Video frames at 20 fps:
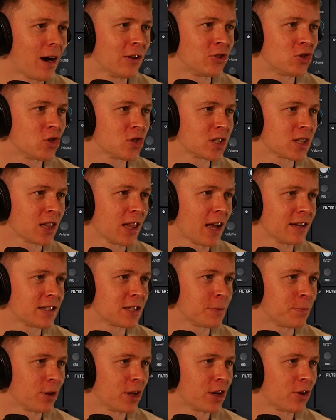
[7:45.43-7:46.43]
I just like
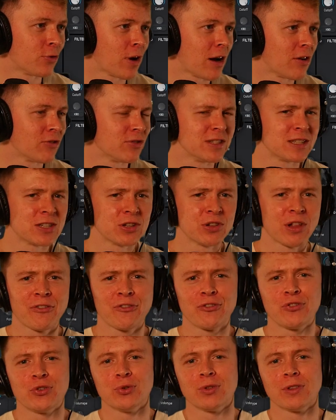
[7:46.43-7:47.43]
to play around until I
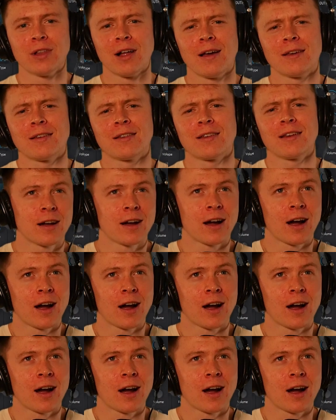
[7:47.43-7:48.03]
feel like